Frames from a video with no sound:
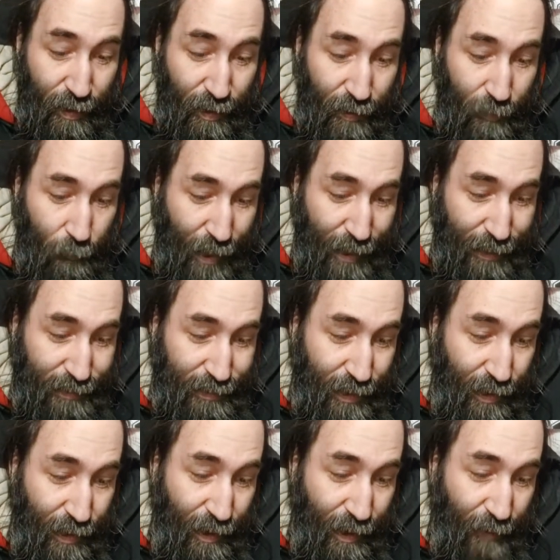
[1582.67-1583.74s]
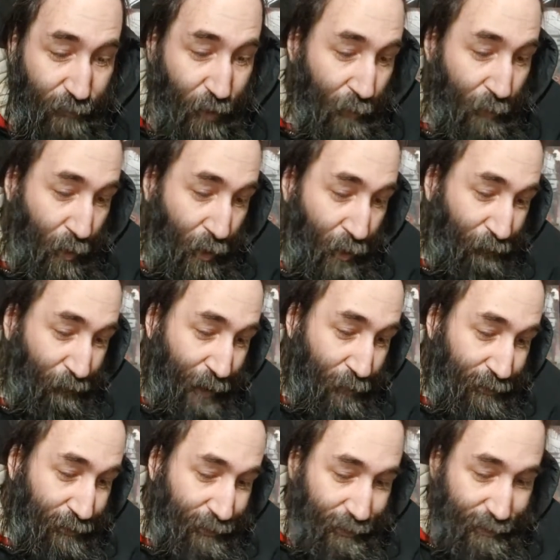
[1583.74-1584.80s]
in the past, it's that, well, if I
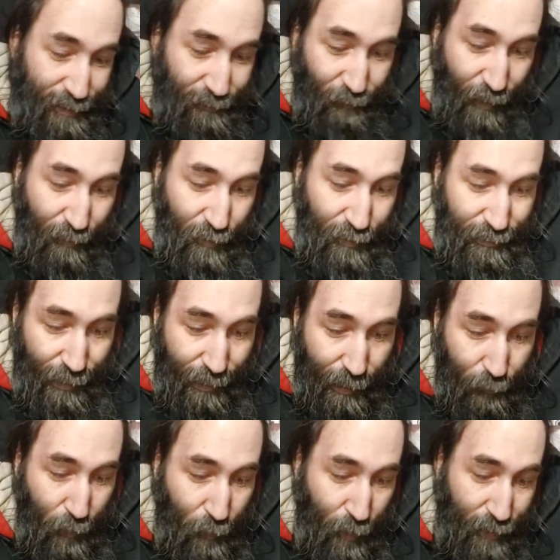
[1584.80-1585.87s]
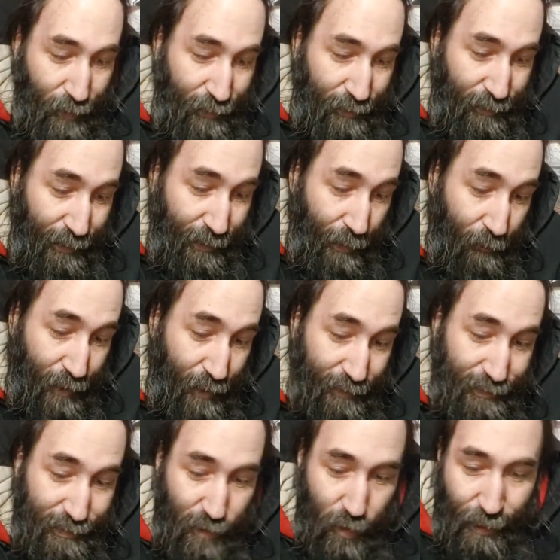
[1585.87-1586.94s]
write this, if I write that, people are going to think I'm
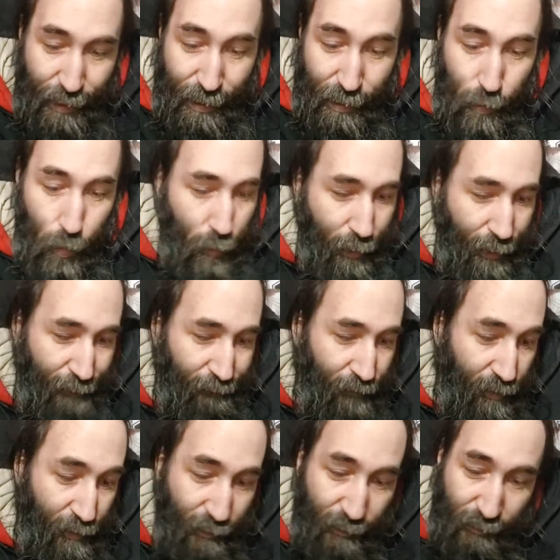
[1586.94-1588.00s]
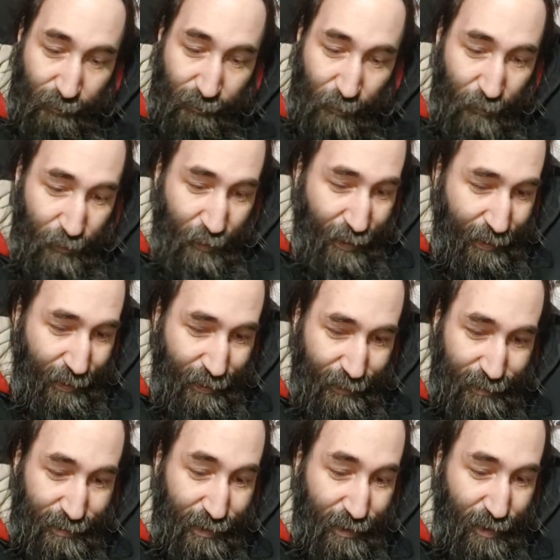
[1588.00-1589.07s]
this or that or whatever. The thing
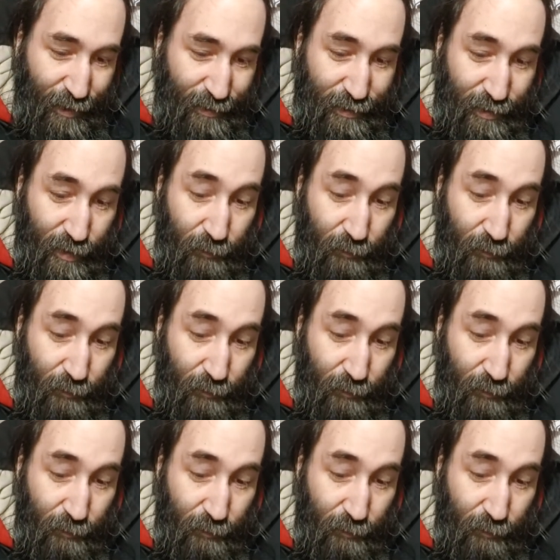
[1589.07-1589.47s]
is, there's